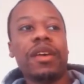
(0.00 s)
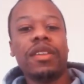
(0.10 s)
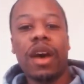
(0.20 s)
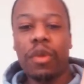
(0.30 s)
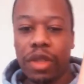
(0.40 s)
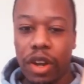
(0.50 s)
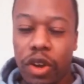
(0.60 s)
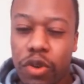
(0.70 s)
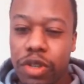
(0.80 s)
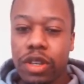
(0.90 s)
Now with an
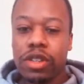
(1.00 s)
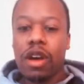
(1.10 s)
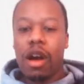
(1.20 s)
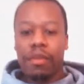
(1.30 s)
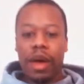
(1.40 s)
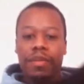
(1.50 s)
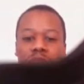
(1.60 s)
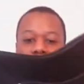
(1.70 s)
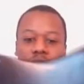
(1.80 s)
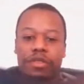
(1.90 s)
acoustic guitar, it might be a
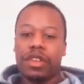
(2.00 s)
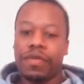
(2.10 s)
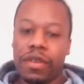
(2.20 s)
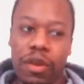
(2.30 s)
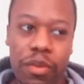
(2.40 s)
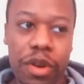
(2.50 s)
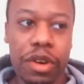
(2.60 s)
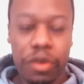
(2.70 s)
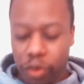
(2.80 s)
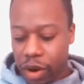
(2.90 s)
little different where,
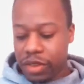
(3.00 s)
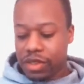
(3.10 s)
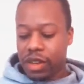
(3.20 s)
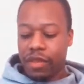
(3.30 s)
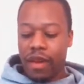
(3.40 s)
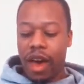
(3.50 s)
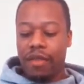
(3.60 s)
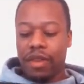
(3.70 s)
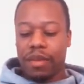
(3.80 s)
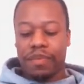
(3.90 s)
you, where instead of
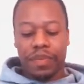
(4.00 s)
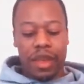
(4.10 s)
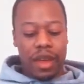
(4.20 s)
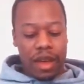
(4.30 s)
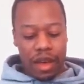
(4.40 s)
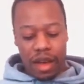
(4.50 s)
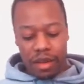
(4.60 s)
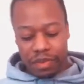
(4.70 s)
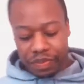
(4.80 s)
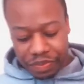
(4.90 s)
having,
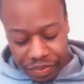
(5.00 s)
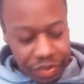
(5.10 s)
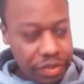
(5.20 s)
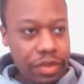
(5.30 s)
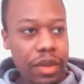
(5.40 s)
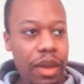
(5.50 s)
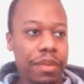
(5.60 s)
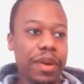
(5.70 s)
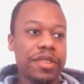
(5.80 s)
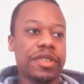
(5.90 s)
um,
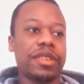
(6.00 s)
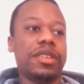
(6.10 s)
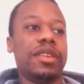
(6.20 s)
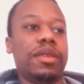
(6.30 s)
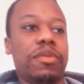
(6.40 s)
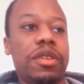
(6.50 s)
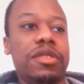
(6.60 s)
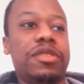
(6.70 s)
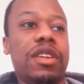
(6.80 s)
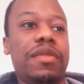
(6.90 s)
basically where
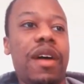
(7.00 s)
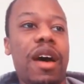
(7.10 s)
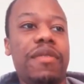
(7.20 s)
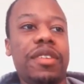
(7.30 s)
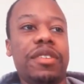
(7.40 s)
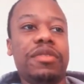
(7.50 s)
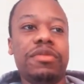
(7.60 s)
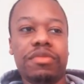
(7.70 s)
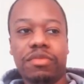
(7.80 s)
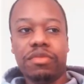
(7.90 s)
instead of having,
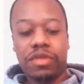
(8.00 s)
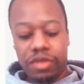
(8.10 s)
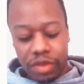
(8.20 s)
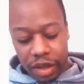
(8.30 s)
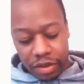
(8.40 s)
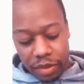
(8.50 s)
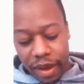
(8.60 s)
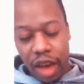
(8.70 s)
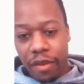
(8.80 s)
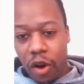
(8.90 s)
like you might
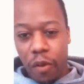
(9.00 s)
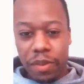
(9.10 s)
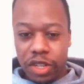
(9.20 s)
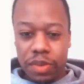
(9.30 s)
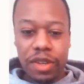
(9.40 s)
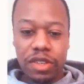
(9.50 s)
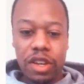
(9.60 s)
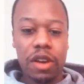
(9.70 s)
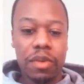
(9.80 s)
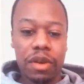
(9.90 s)
have an open space
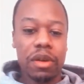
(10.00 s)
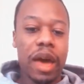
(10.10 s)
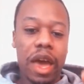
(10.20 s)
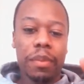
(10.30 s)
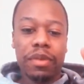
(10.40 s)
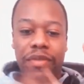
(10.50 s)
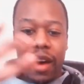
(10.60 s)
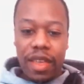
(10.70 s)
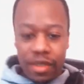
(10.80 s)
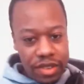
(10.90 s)
here where it'll amplify
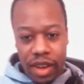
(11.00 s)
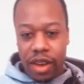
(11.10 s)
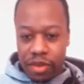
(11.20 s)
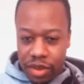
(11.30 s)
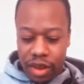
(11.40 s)
the sound.